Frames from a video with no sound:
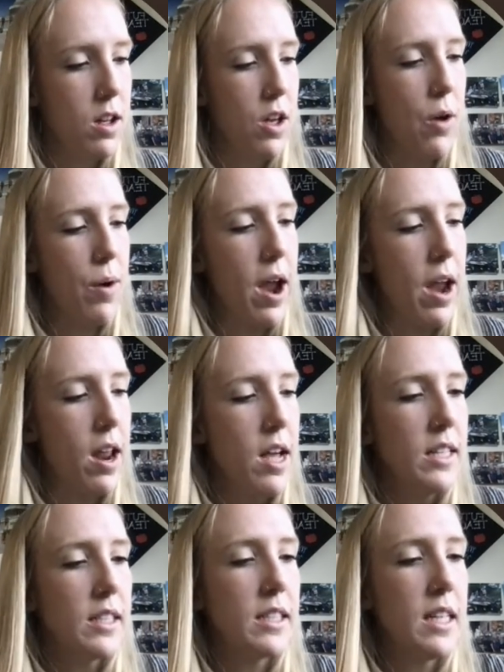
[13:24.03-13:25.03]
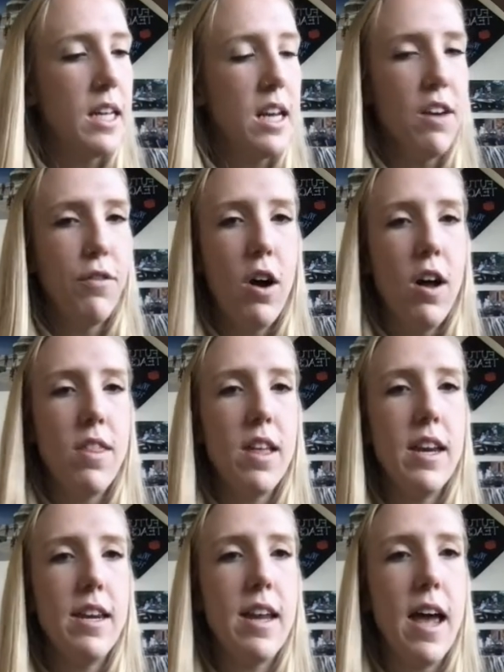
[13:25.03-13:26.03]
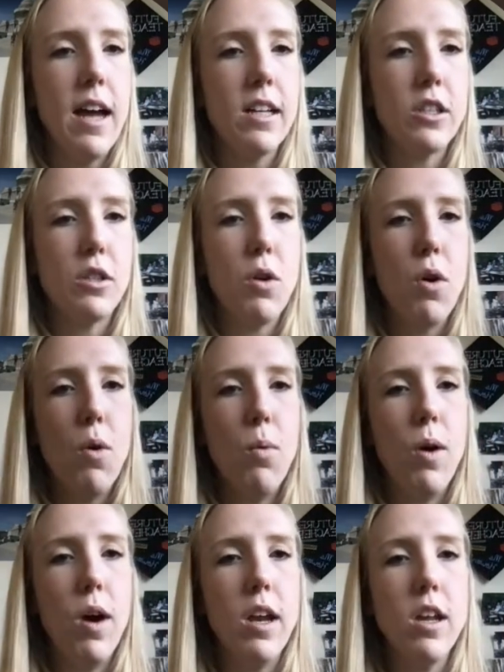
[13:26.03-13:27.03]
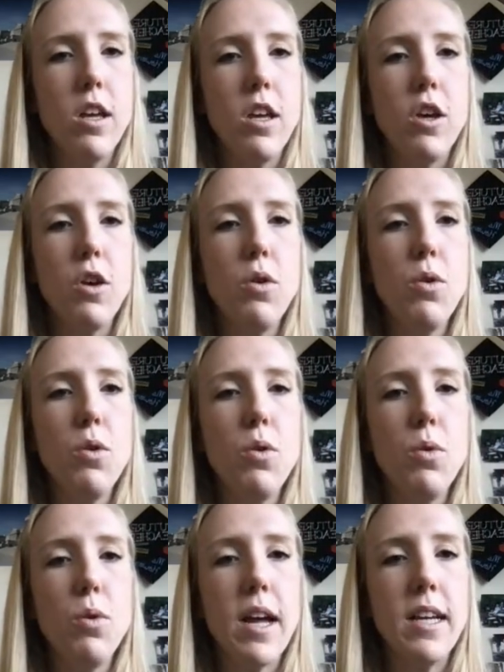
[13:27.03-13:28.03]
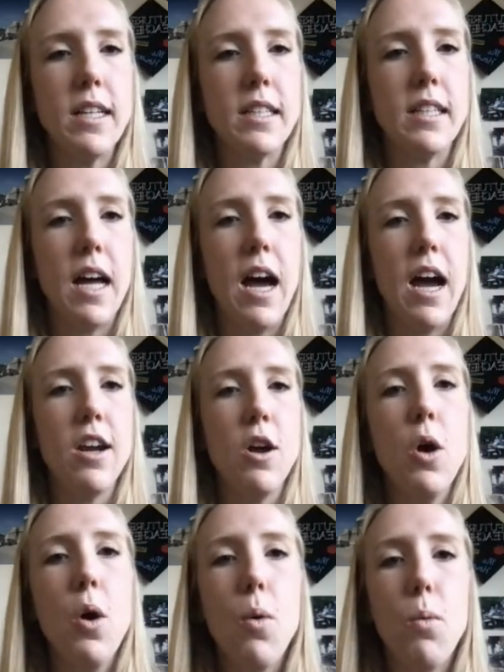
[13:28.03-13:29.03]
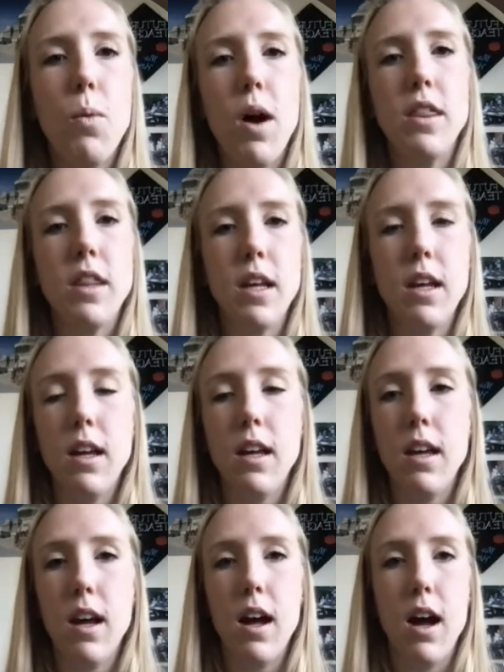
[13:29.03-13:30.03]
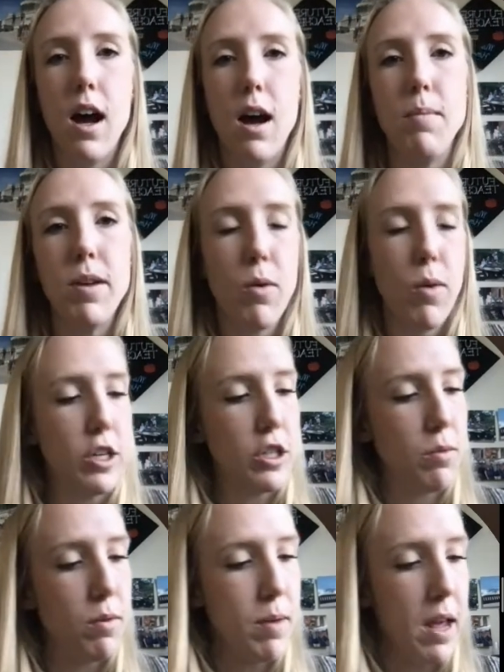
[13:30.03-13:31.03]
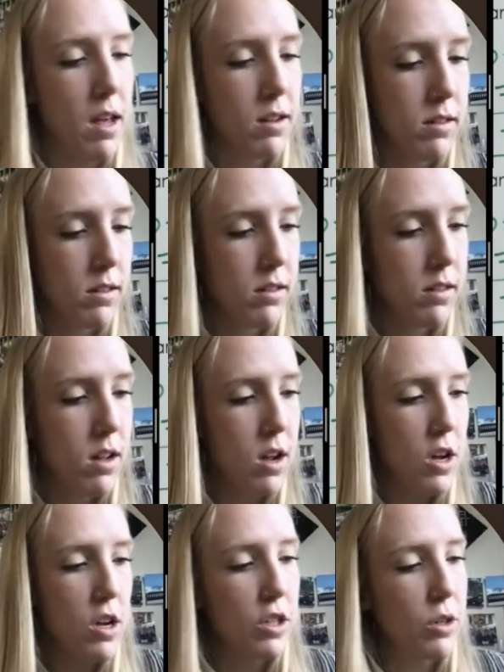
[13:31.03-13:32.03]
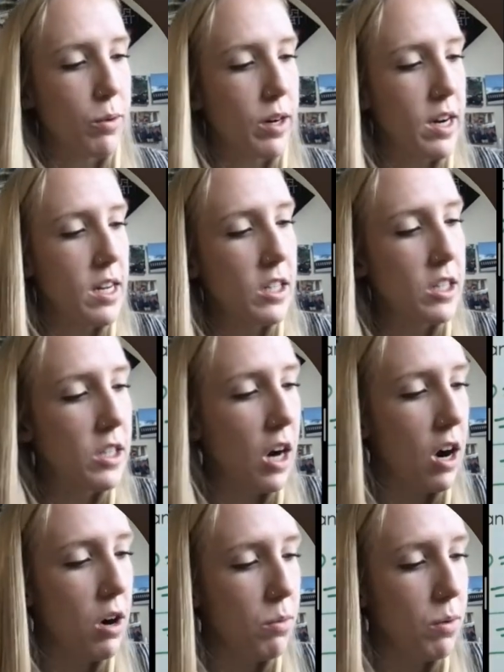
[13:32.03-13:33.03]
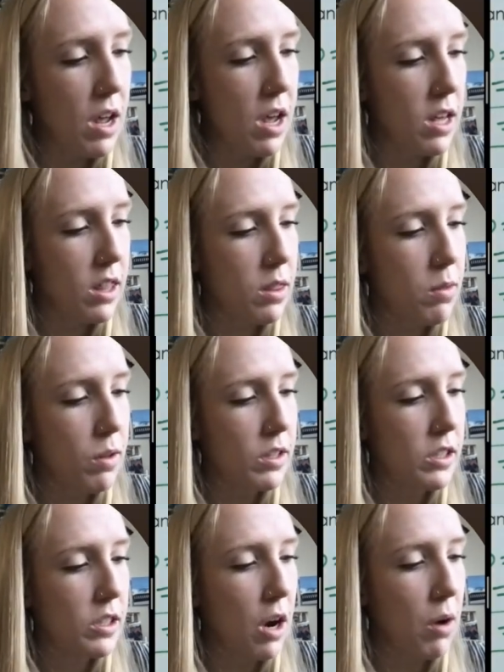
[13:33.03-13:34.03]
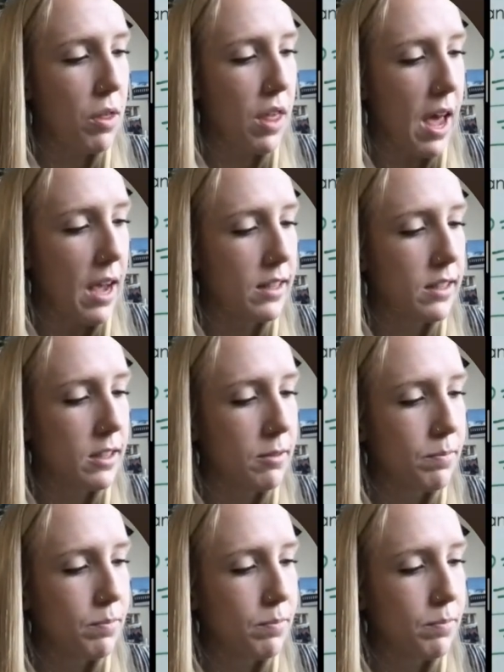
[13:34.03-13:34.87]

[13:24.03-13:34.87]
All right, see if on the next one you can decide what the equation would be. So we're gonna start with, let's start with x